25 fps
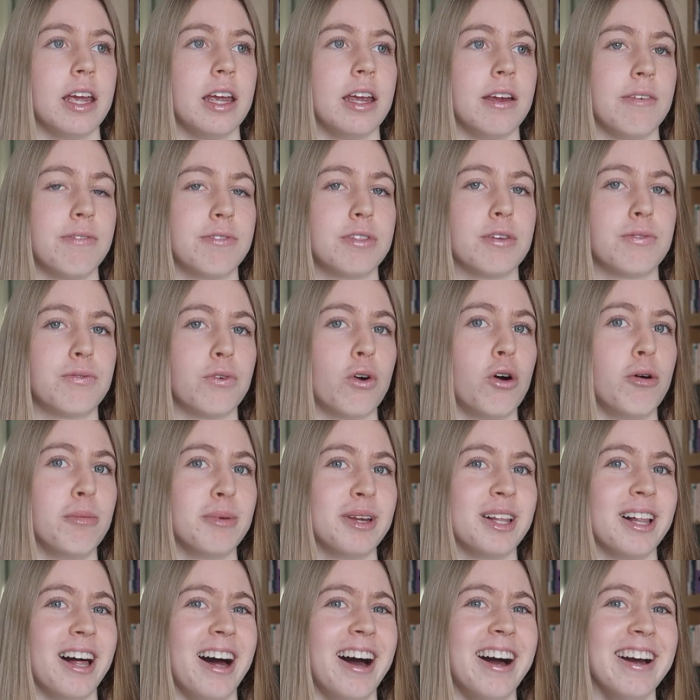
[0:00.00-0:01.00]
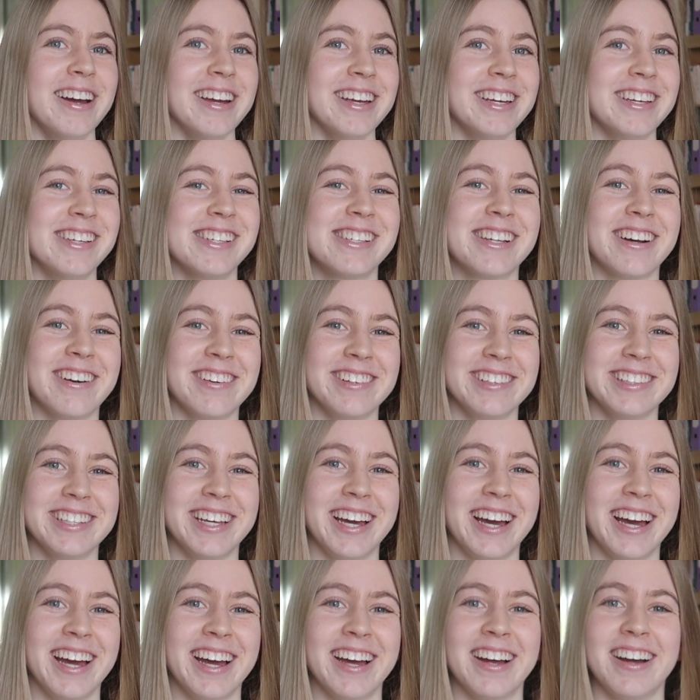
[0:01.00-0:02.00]
if the formula is on
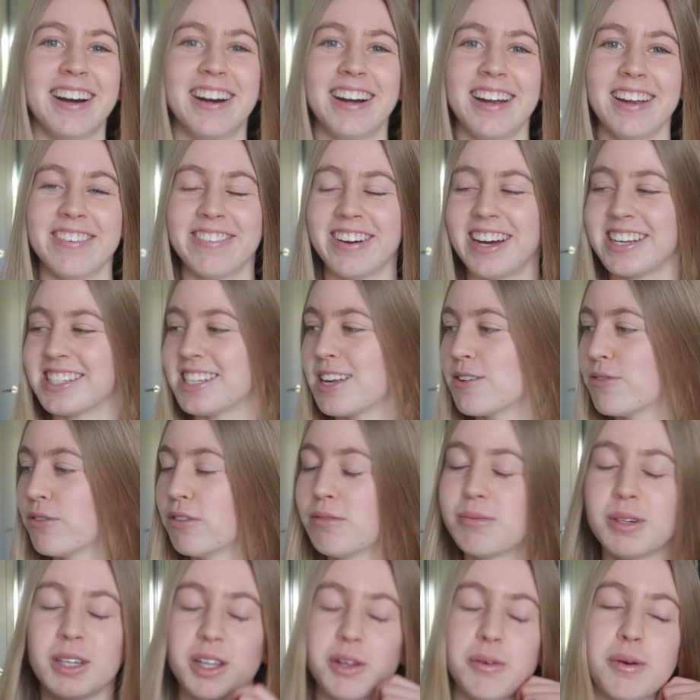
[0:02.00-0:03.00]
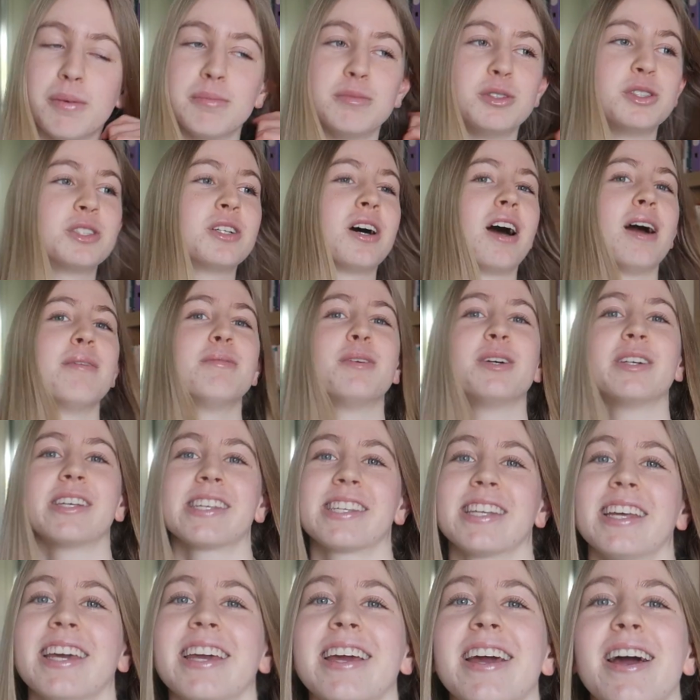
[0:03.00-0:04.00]
there. If I say formula one more time,
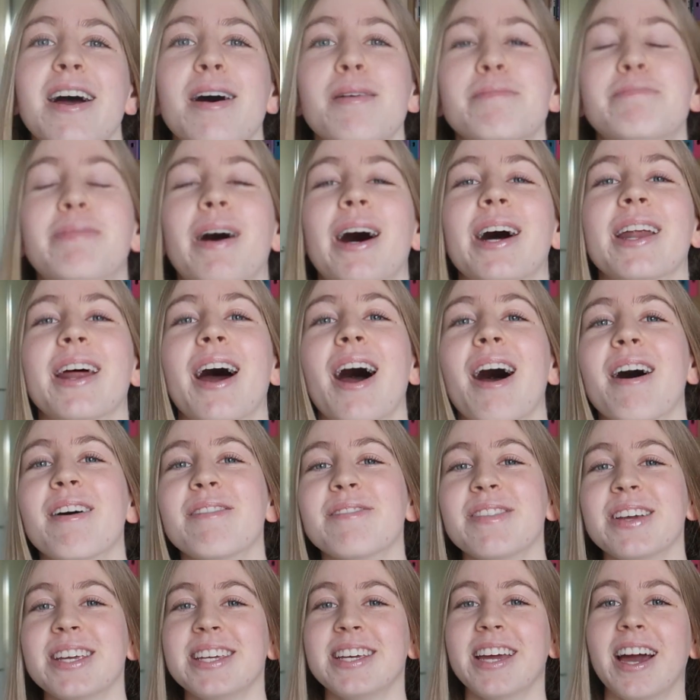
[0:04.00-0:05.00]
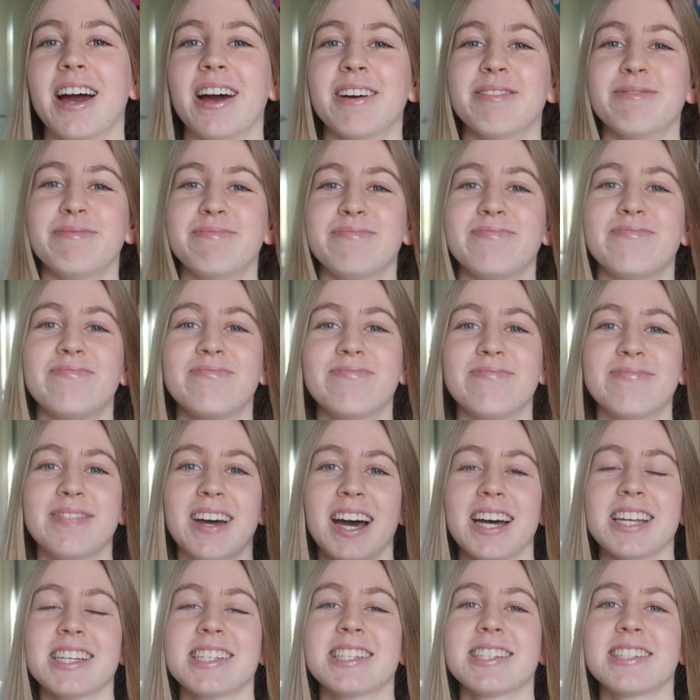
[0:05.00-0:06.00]
honestly. But yeah,
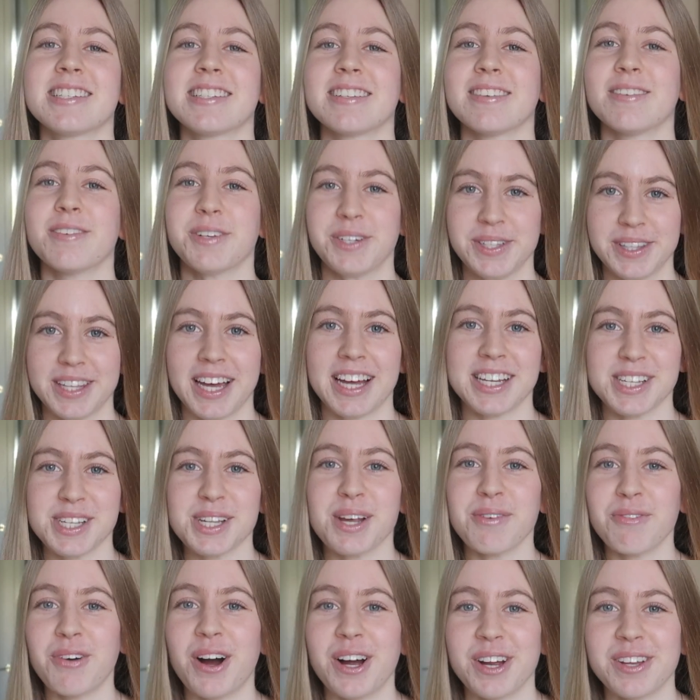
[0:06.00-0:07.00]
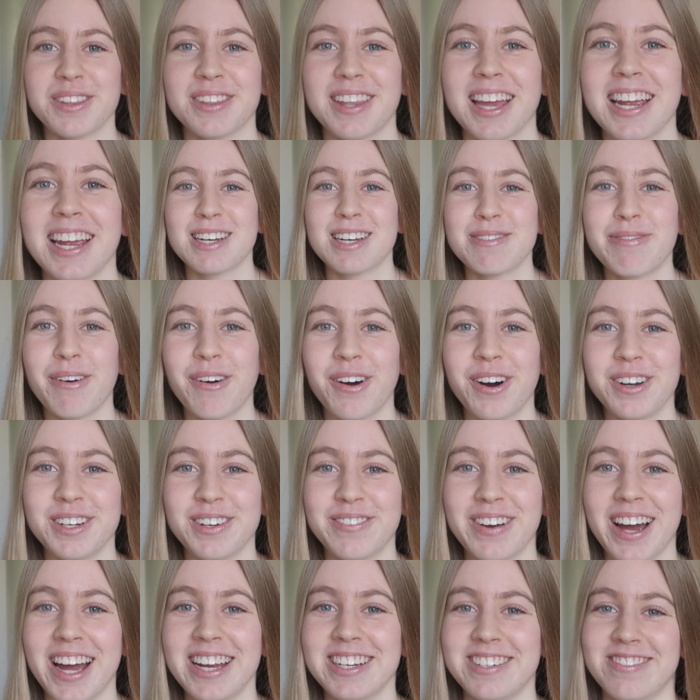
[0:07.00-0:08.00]
that's one to put on
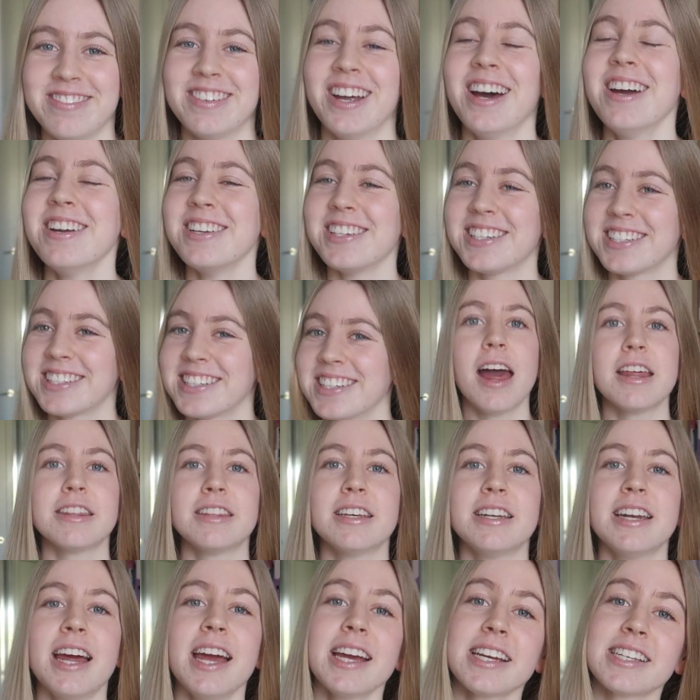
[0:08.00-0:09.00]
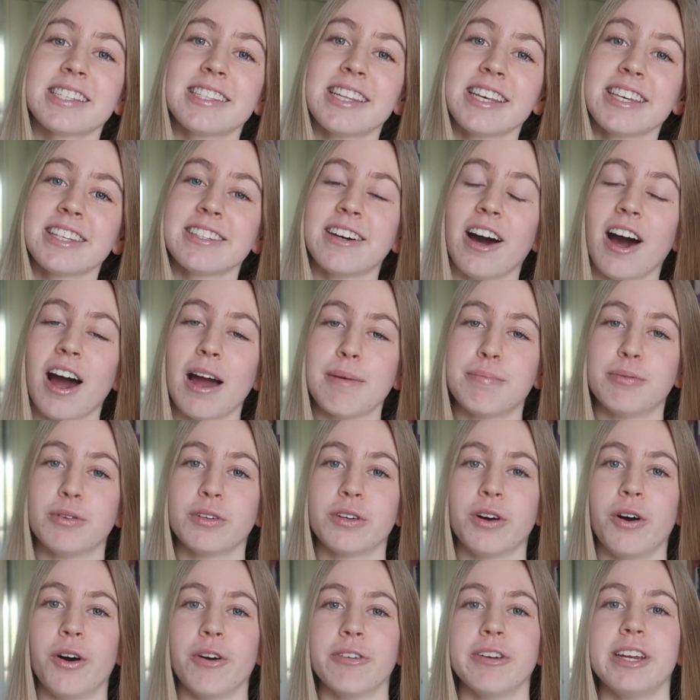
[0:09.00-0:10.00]
your page of notes. The next thing that I
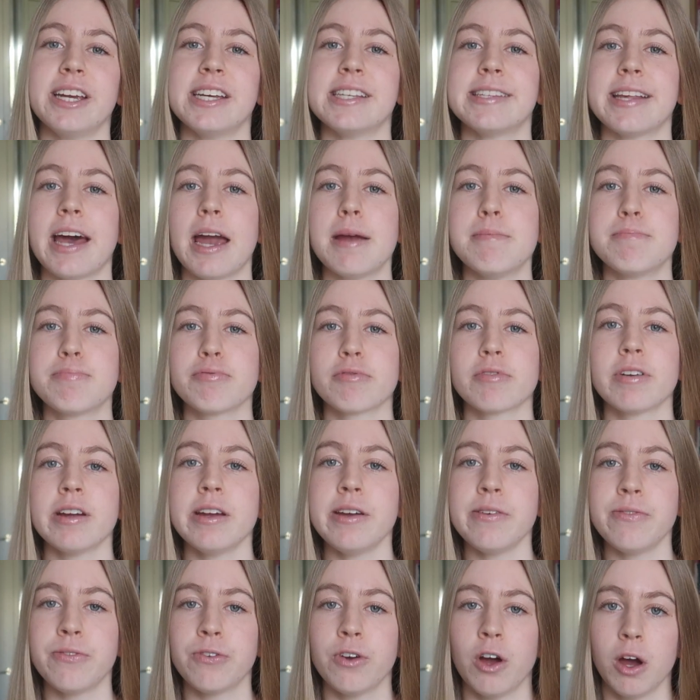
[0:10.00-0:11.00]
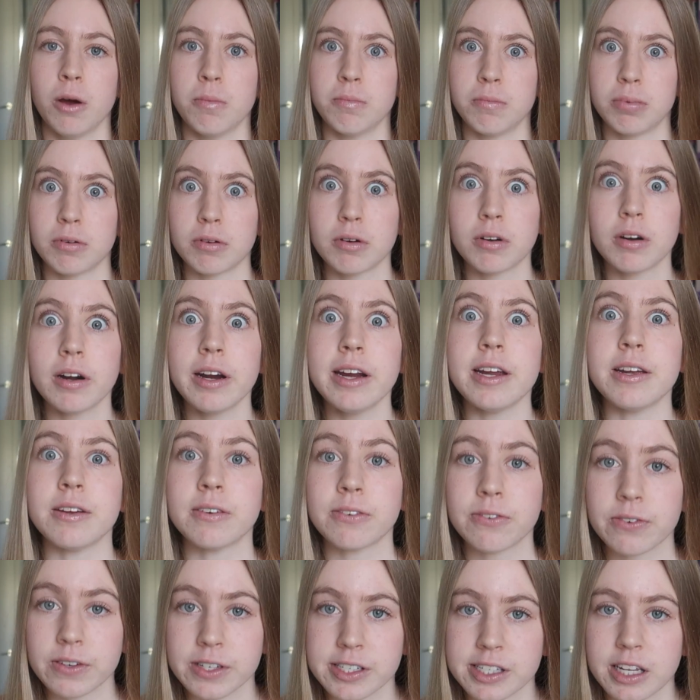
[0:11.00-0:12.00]
put on is a brief
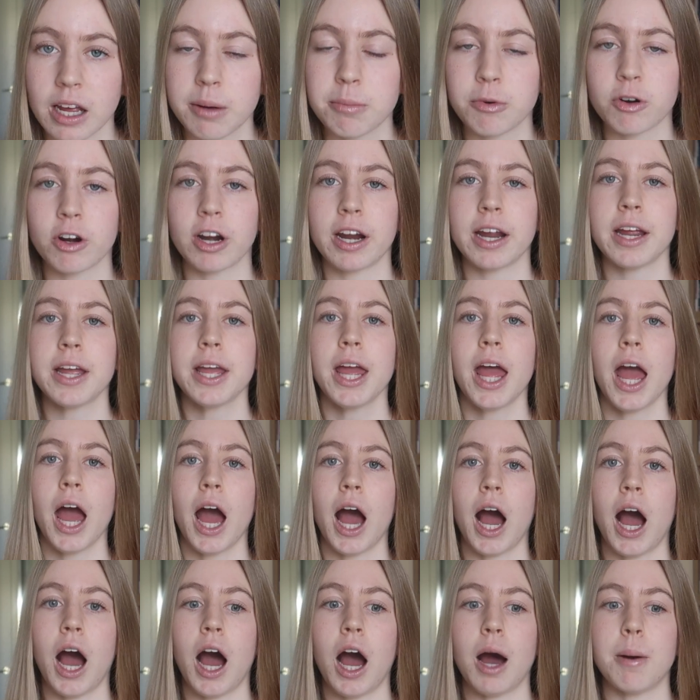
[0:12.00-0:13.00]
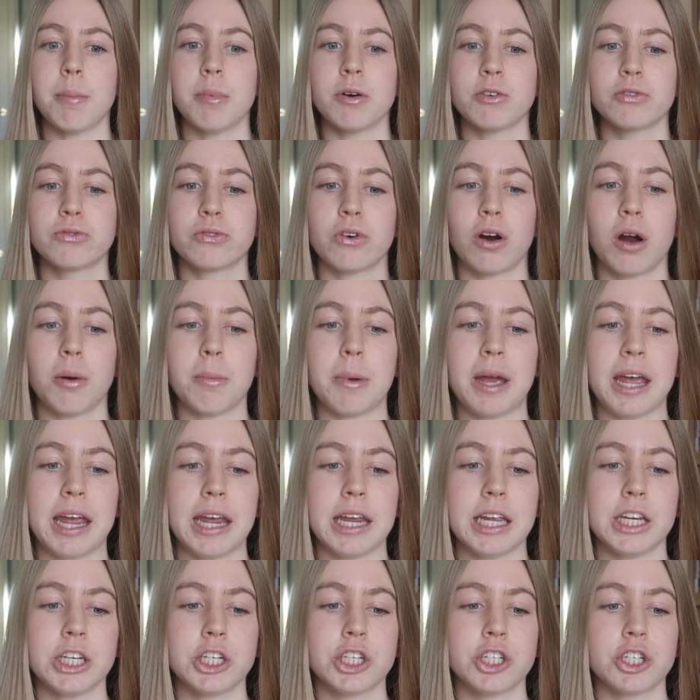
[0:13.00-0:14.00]
summary from
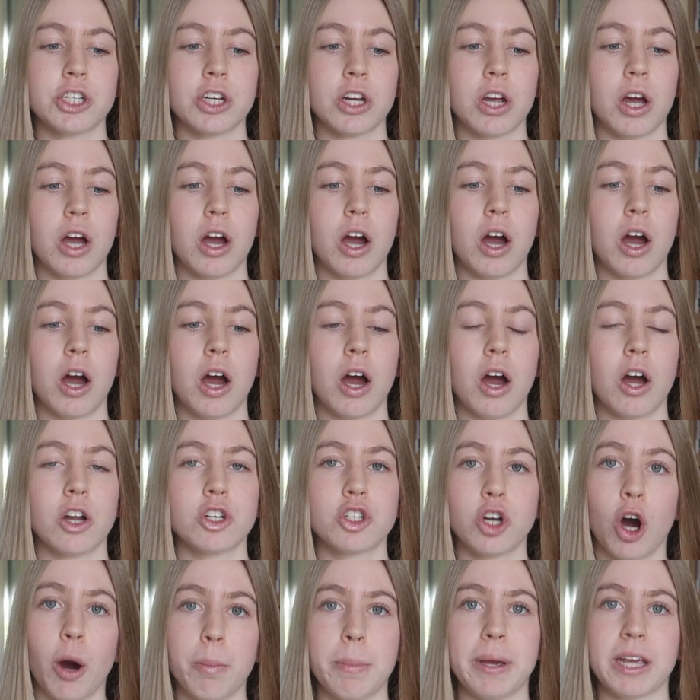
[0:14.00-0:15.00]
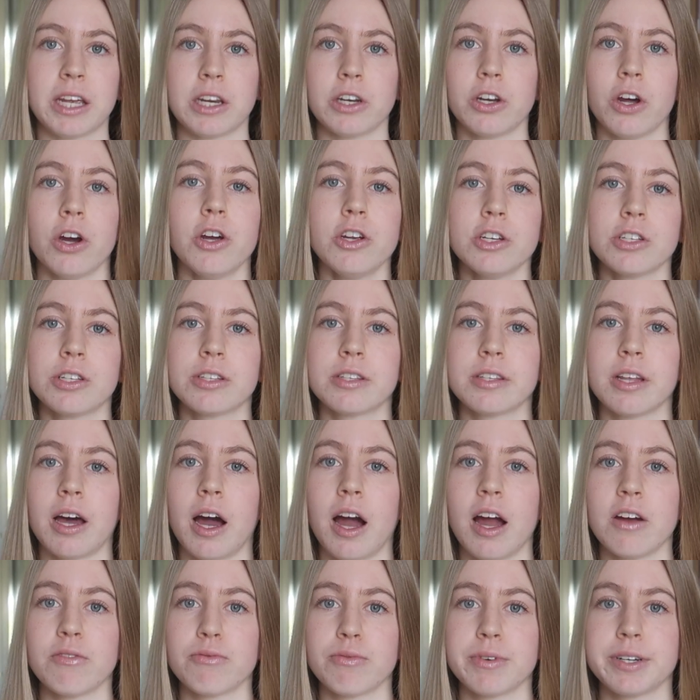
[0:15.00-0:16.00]
each topic notes that
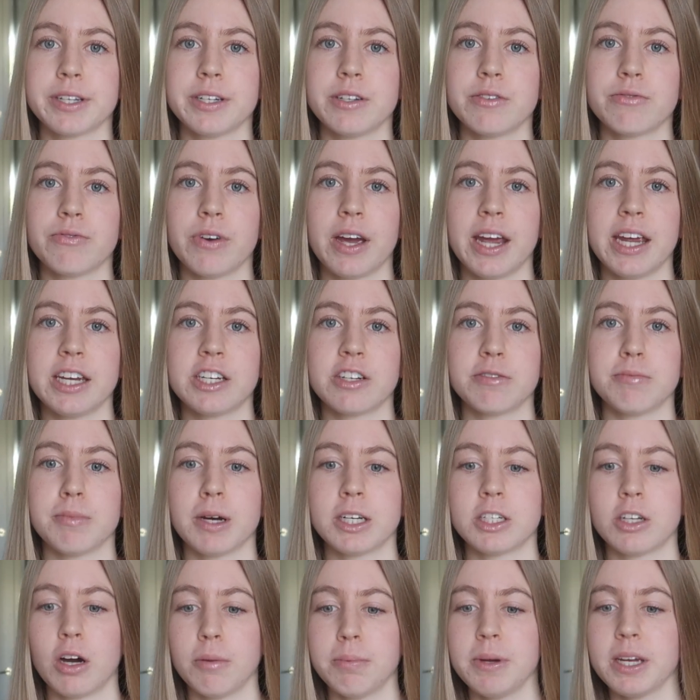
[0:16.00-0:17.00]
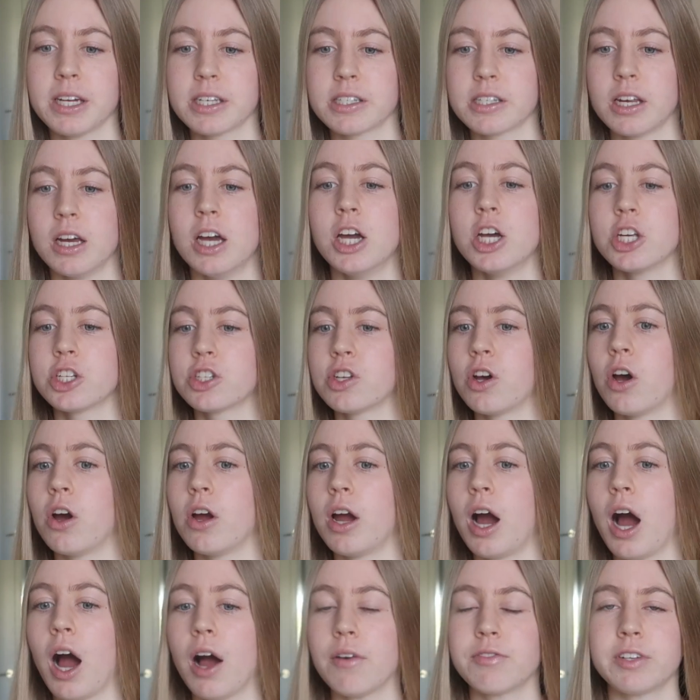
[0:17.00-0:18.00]
I've written for each of my topics. So
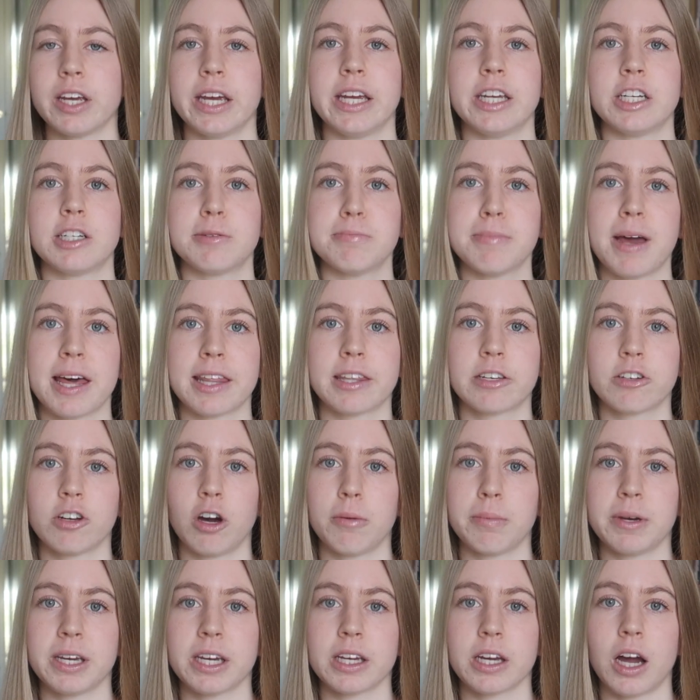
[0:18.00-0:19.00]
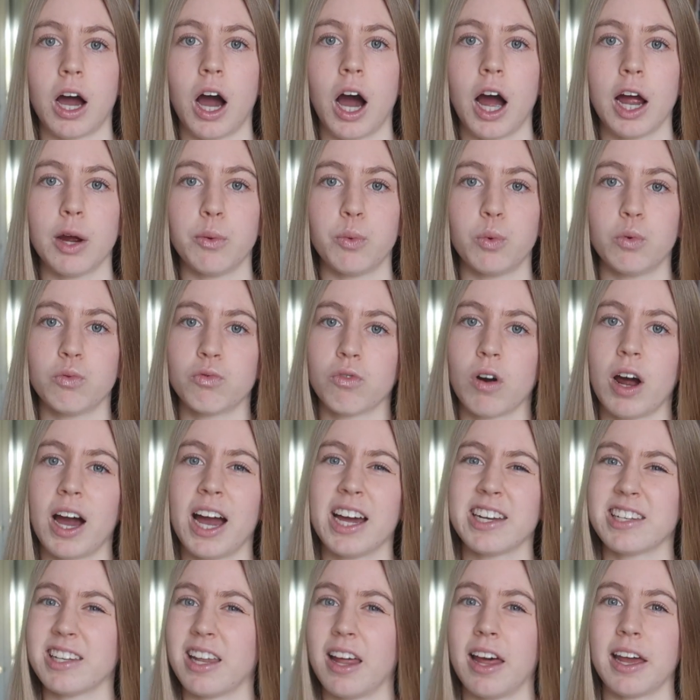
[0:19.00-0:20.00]
after each math topic, I will
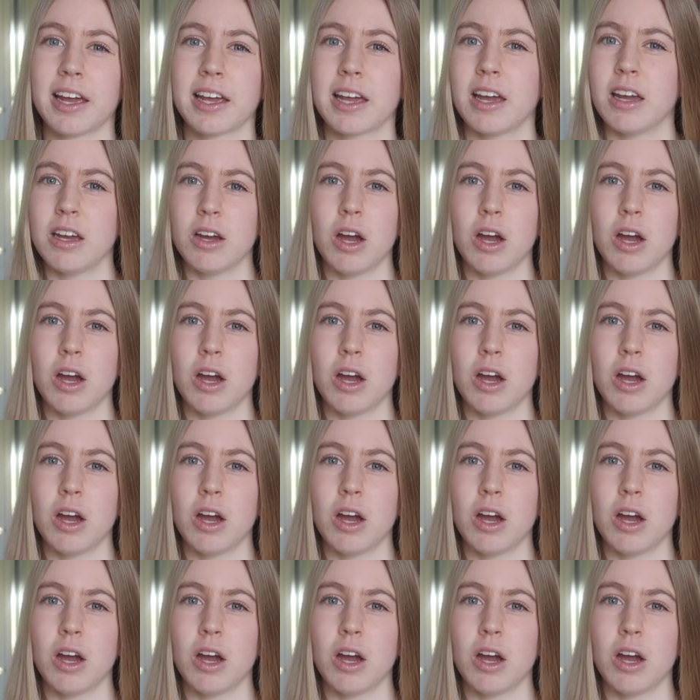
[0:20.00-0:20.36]
write like